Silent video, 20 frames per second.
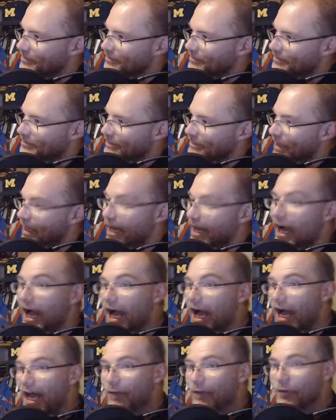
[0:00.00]
Okay. I
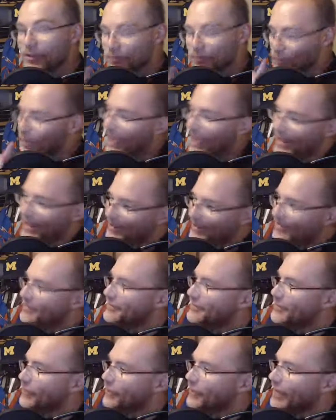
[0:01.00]
was right.
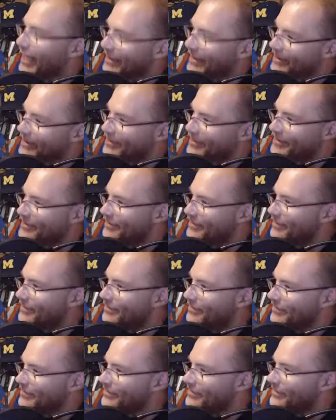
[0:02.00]
So that's
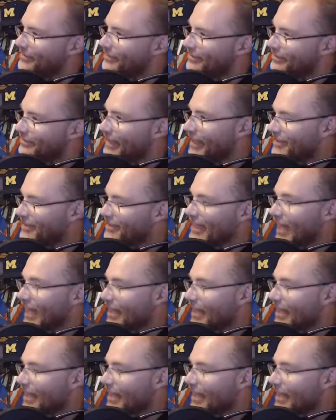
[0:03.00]
the answer.